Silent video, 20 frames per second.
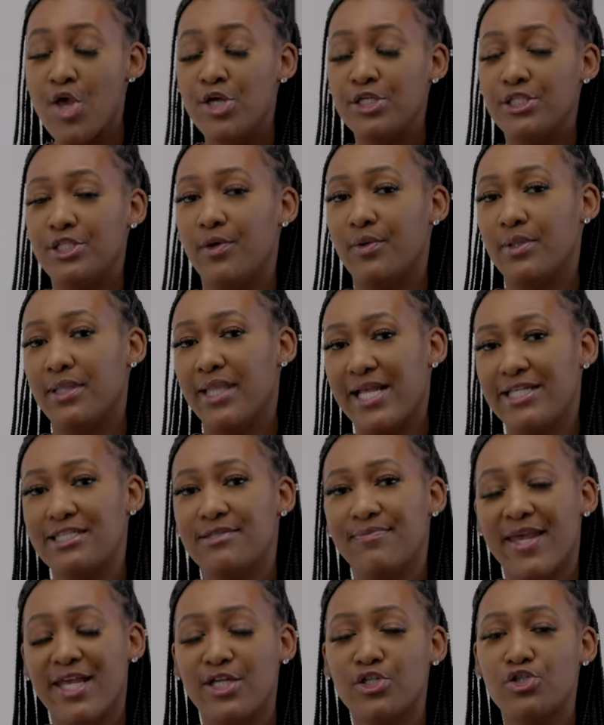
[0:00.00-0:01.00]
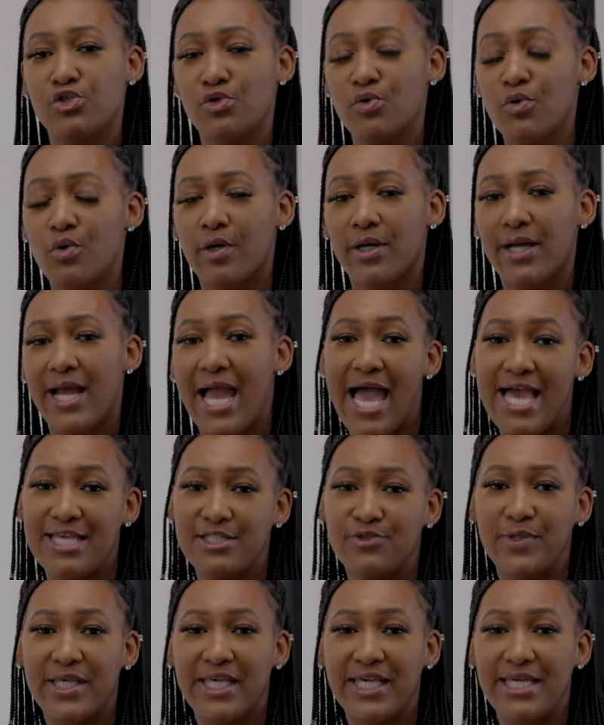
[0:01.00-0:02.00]
So let's make sure
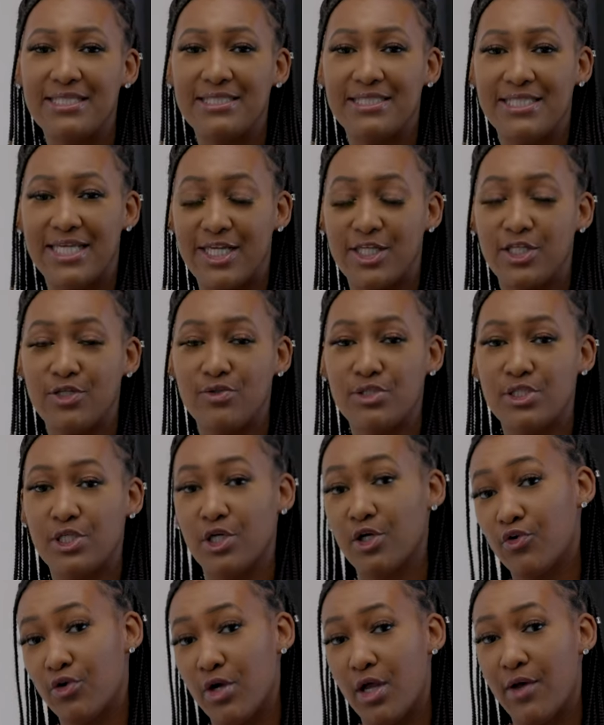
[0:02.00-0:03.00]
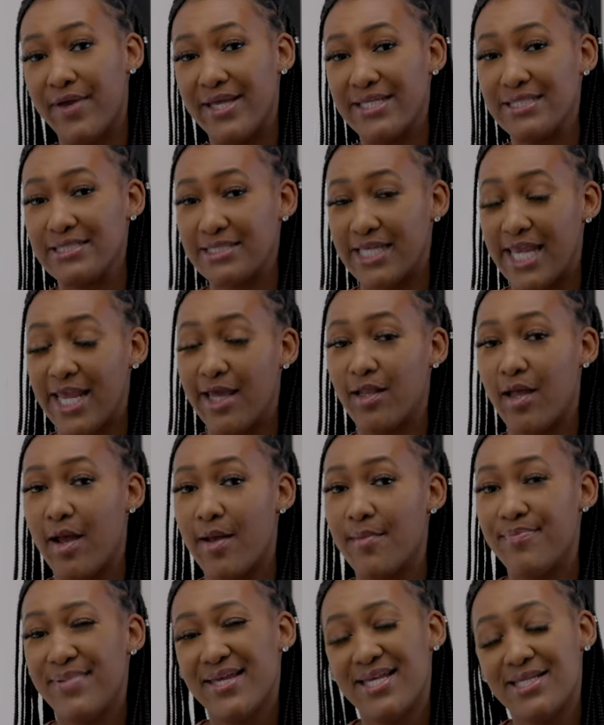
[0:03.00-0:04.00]
as we continue to grow and scale
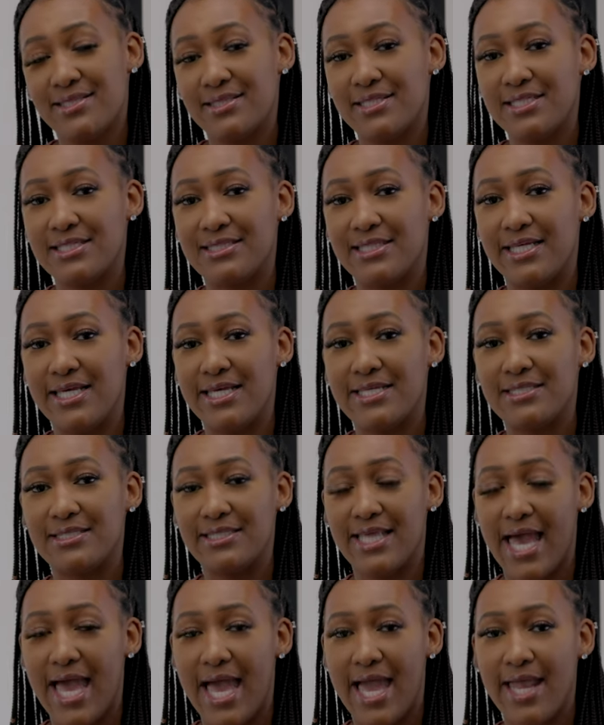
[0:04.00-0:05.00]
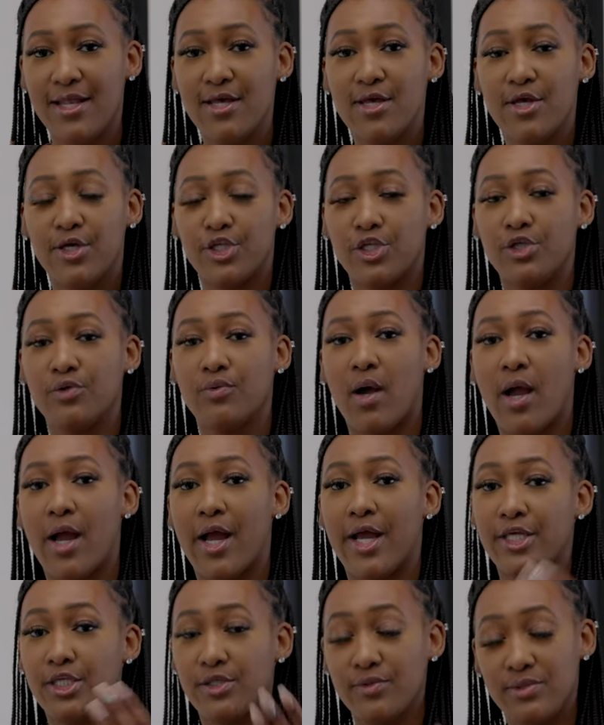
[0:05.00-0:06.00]
our businesses that you
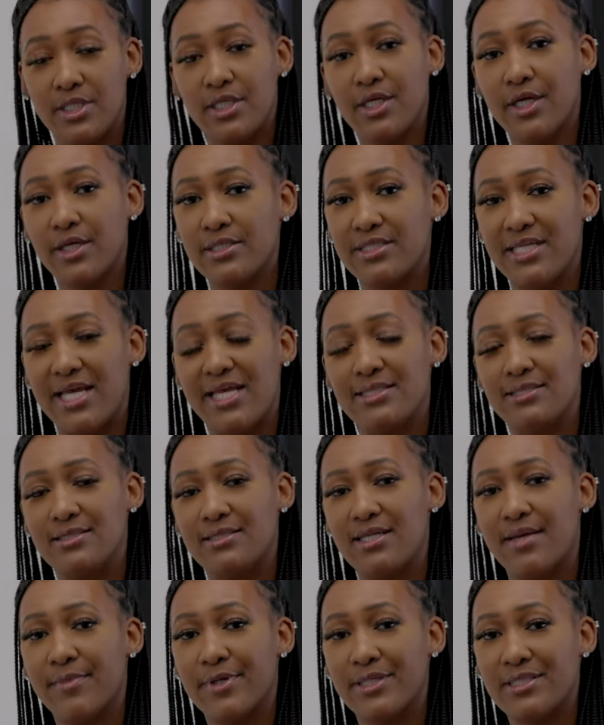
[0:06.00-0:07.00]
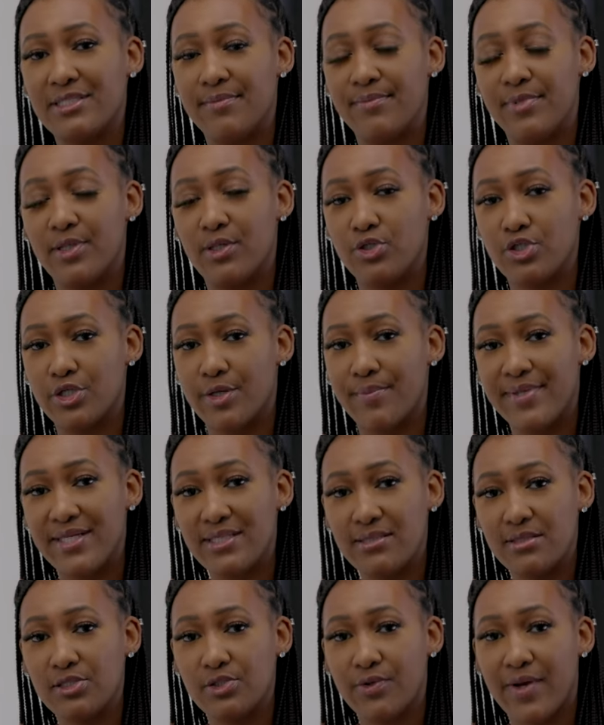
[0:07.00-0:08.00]
are using your DUNS number to build your
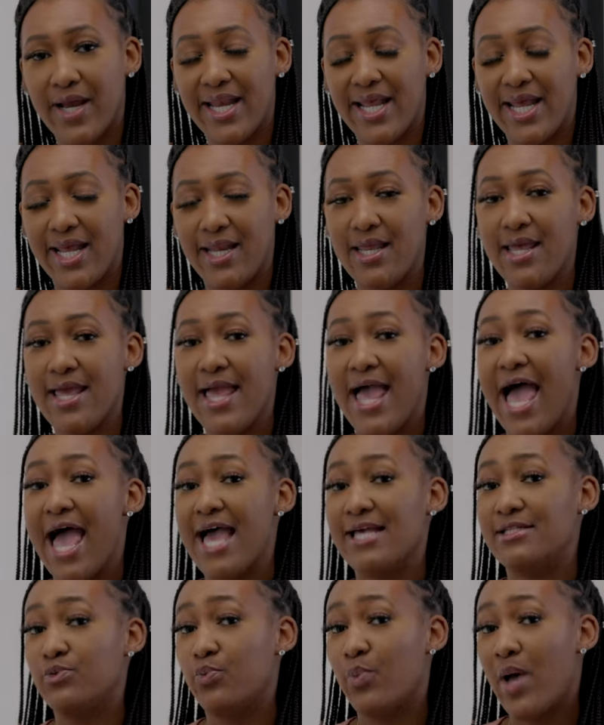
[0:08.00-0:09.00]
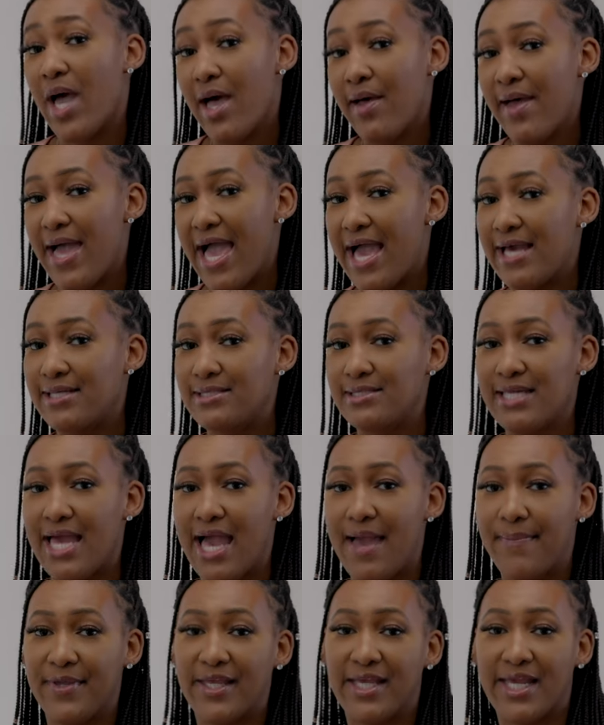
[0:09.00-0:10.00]
business credit, as well as
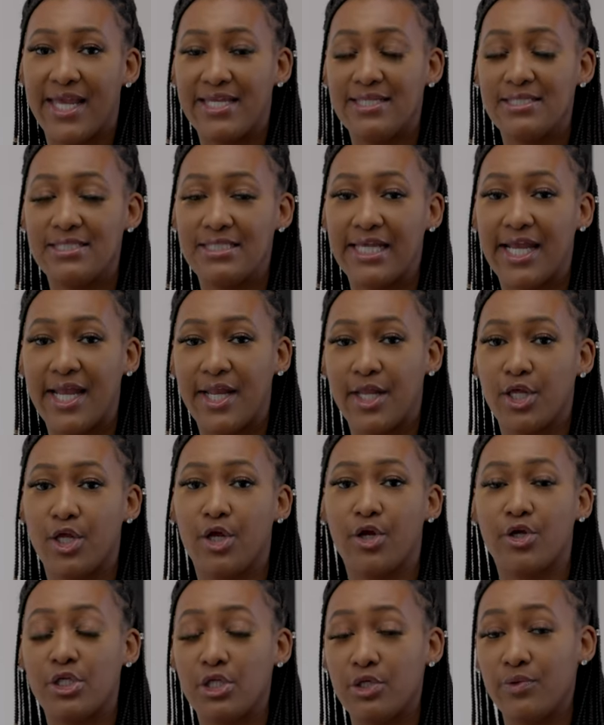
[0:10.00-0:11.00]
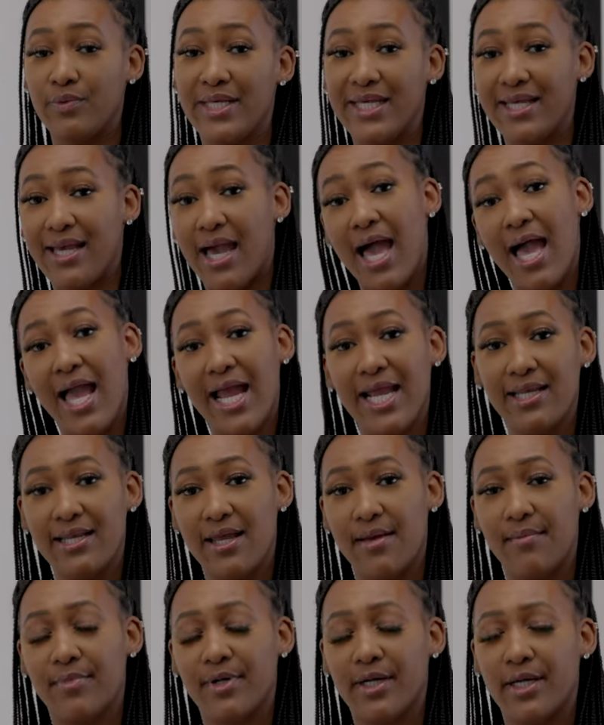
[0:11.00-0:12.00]
tapping into getting your UEI
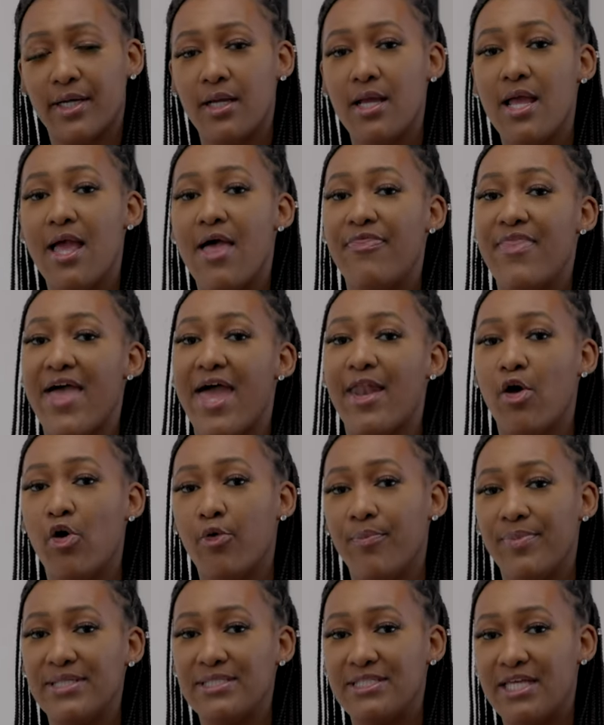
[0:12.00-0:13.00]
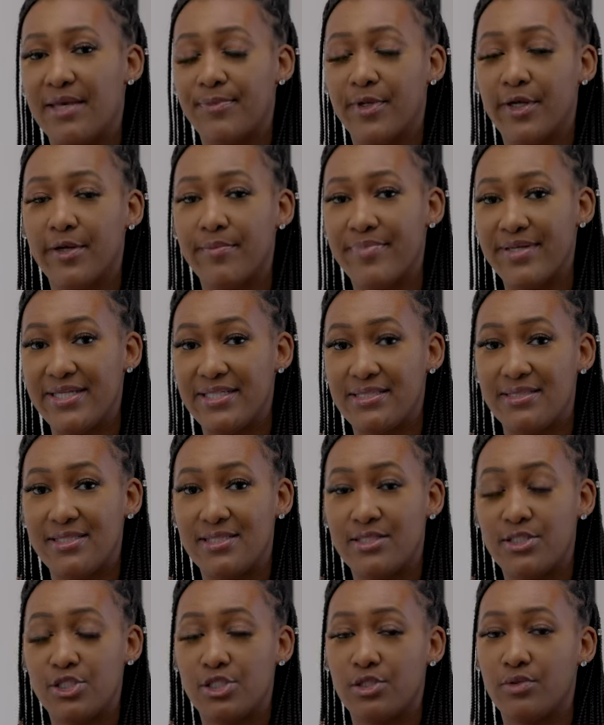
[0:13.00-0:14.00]
number that opens up your
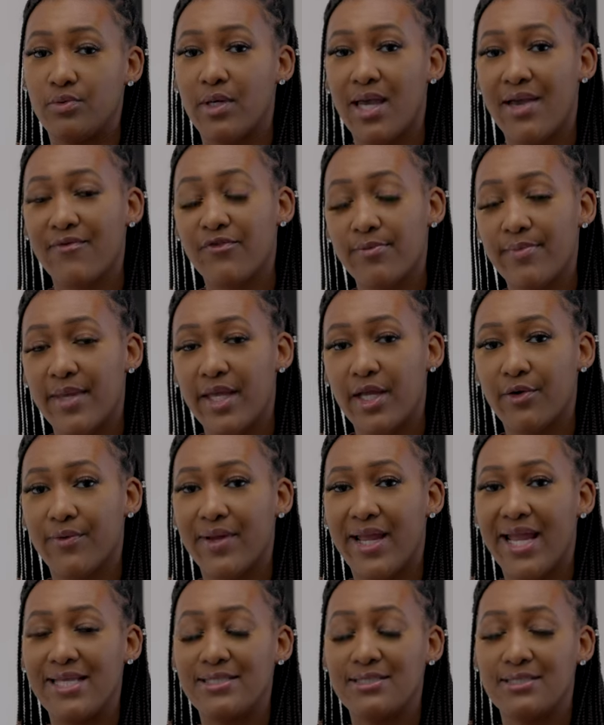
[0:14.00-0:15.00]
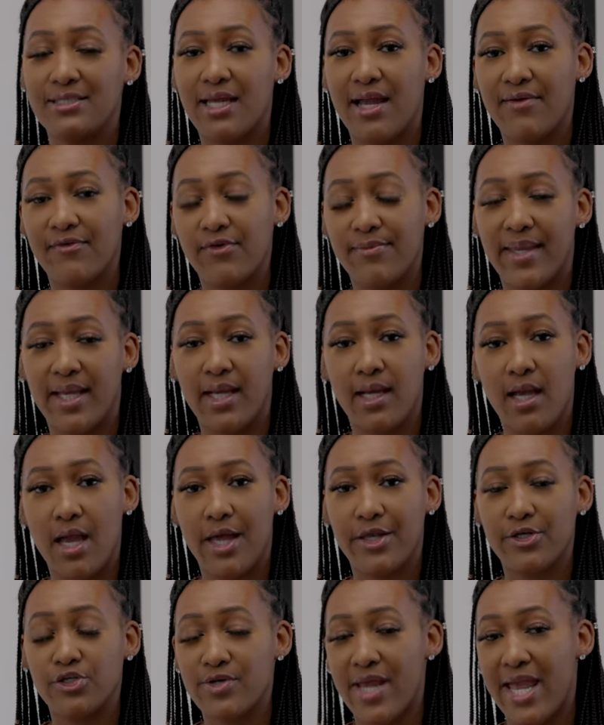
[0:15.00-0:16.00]
business to government grants, government
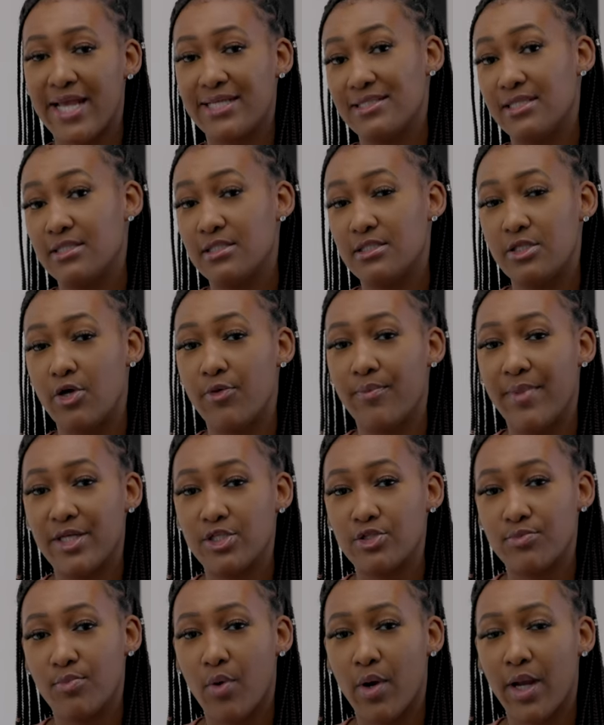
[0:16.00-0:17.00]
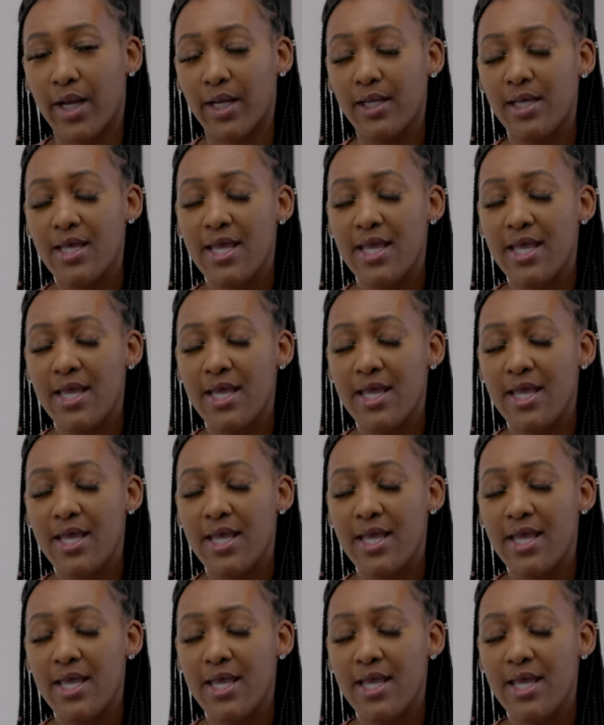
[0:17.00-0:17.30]
contracts, and so much more.